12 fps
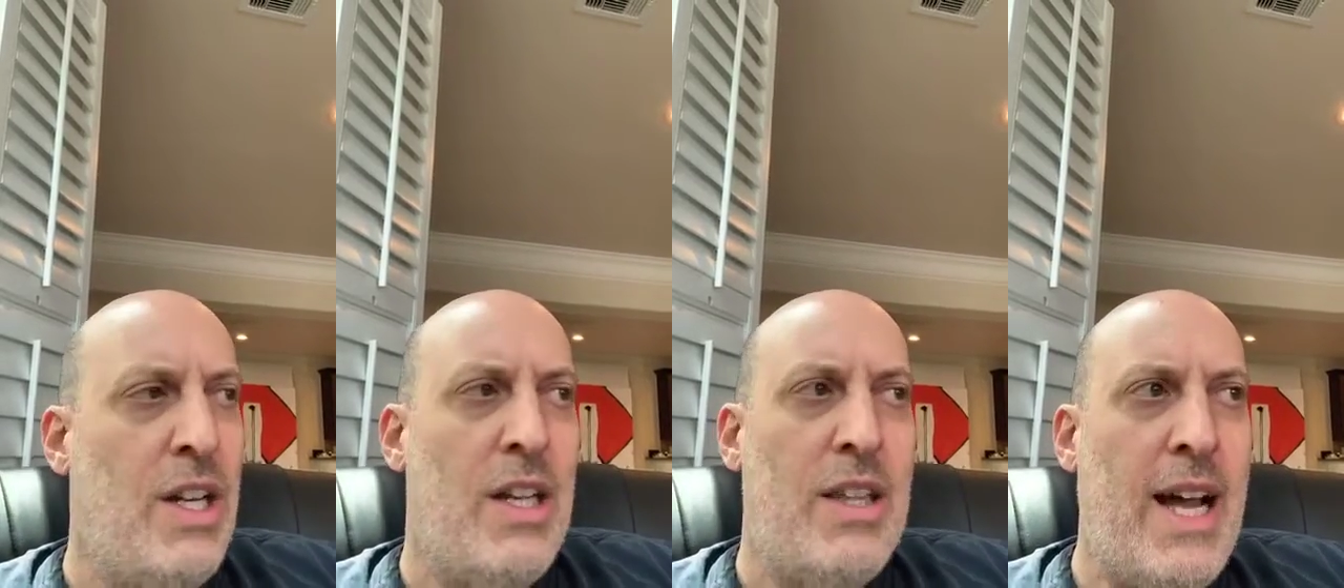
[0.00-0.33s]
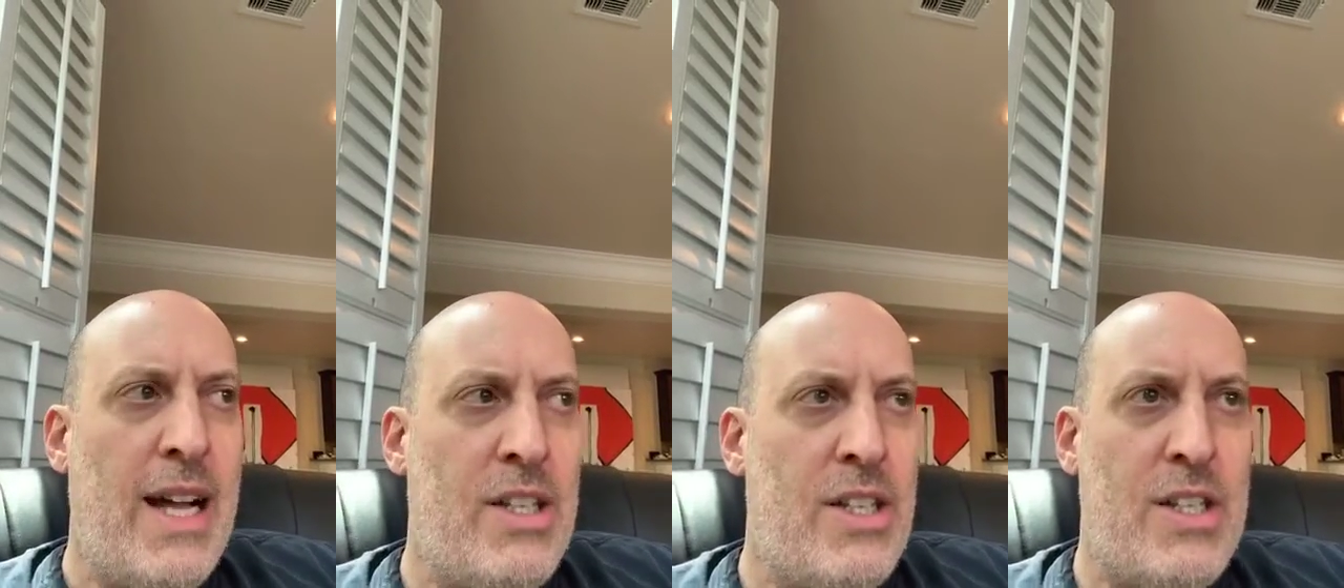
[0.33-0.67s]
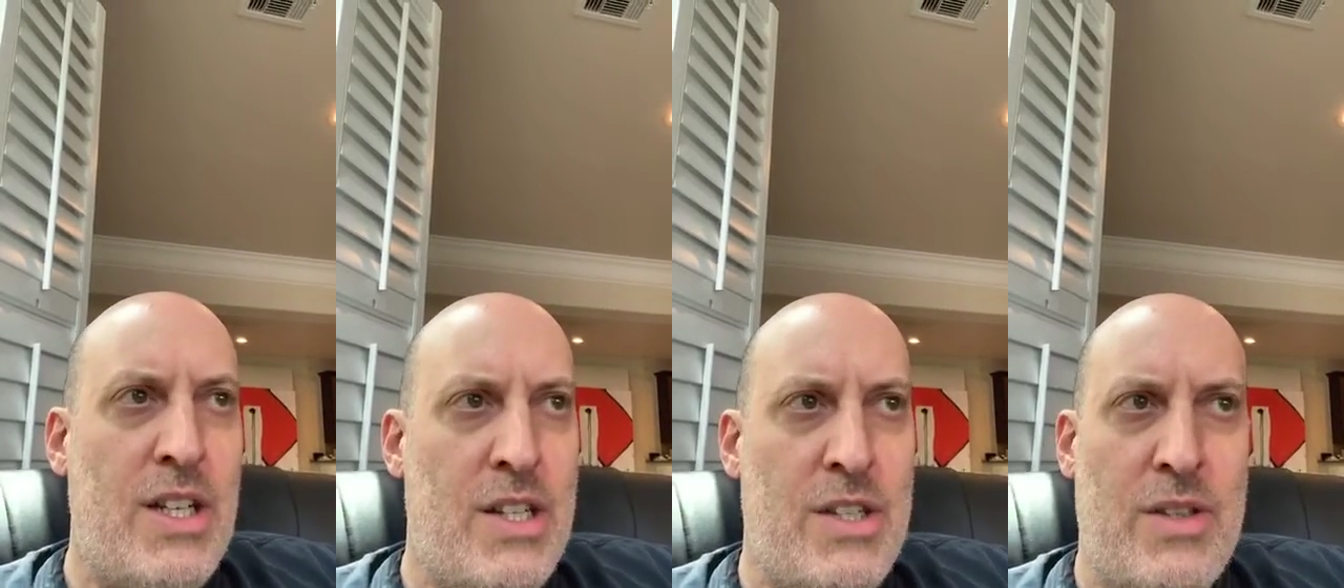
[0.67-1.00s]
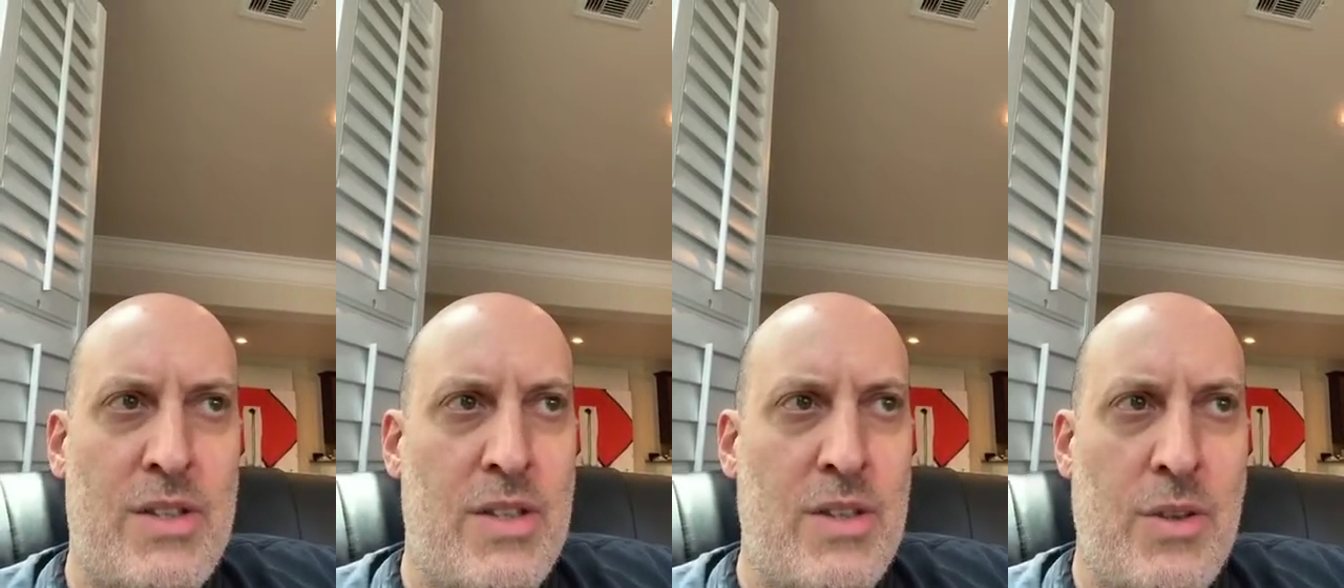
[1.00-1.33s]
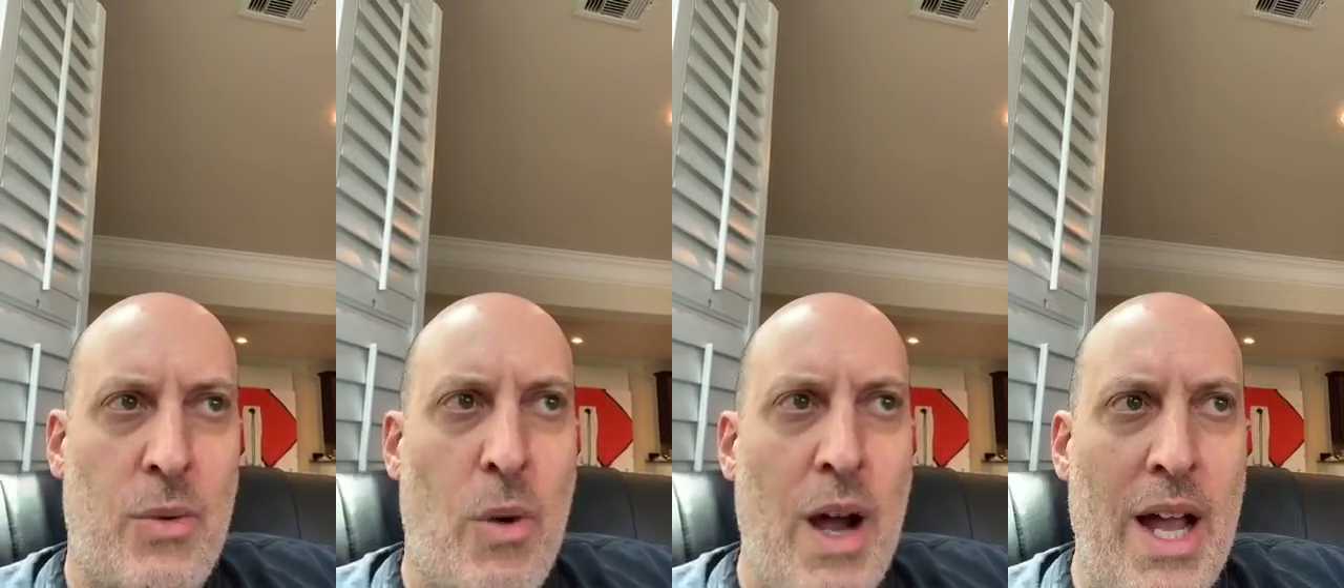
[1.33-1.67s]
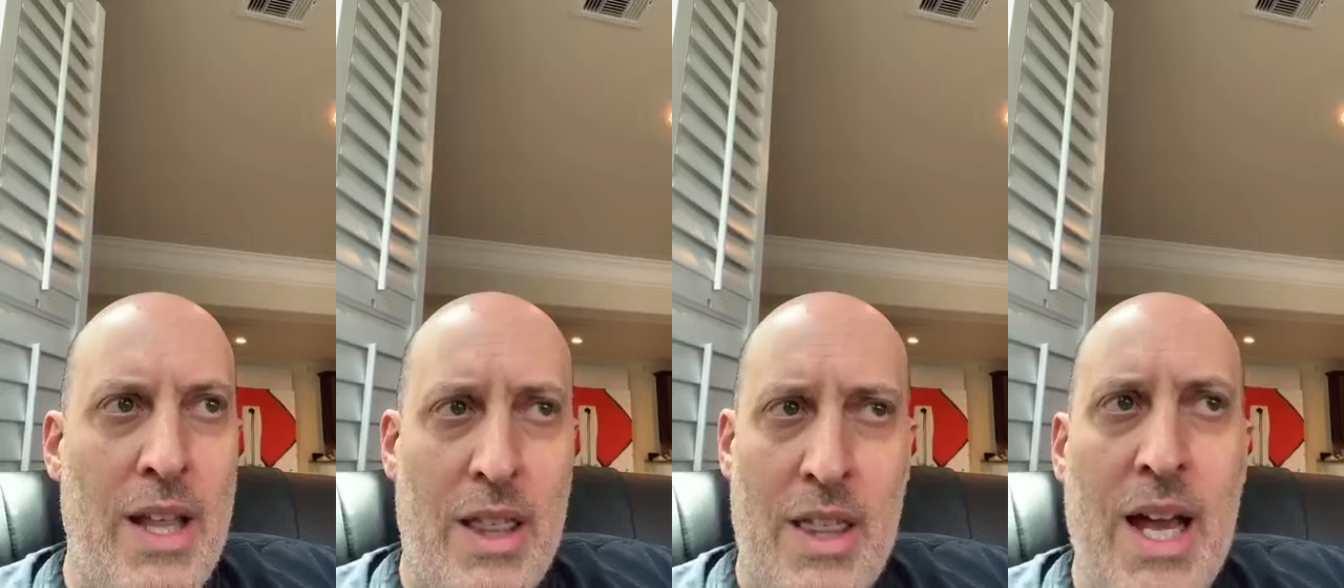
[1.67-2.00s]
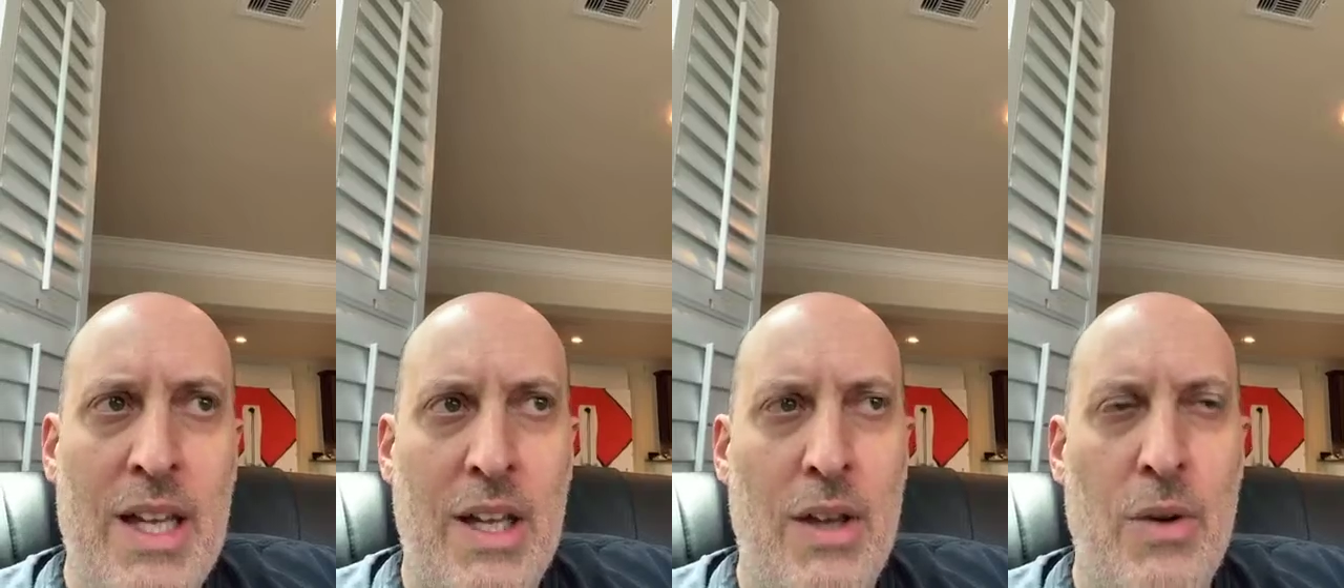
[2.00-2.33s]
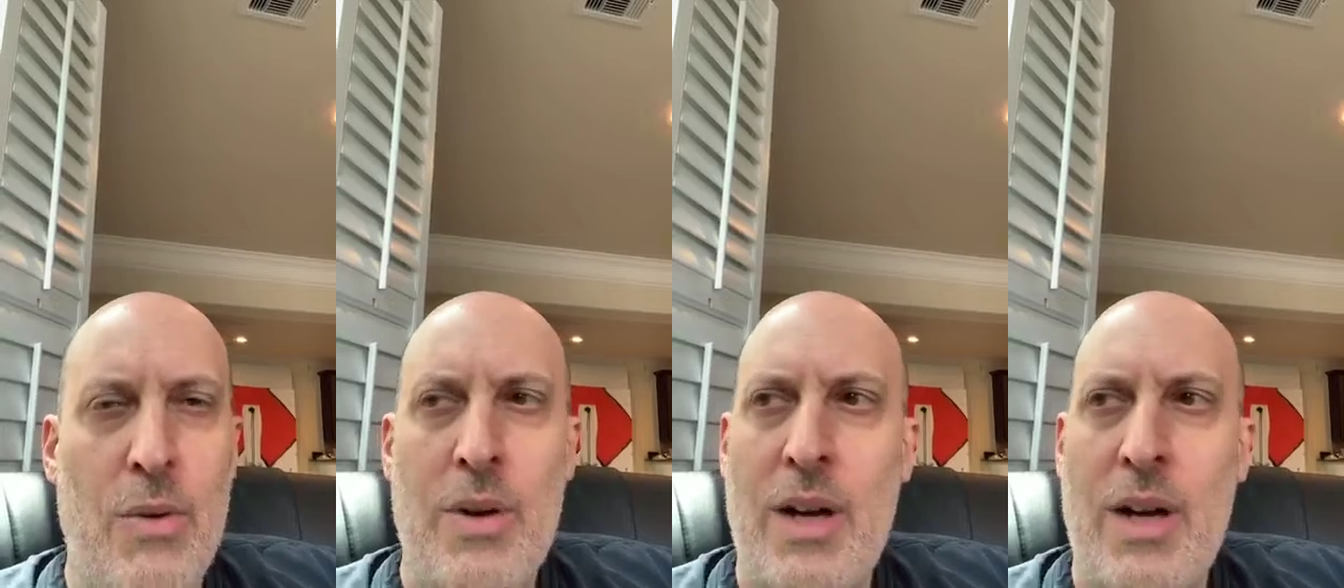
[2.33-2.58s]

that's just the way, thank you.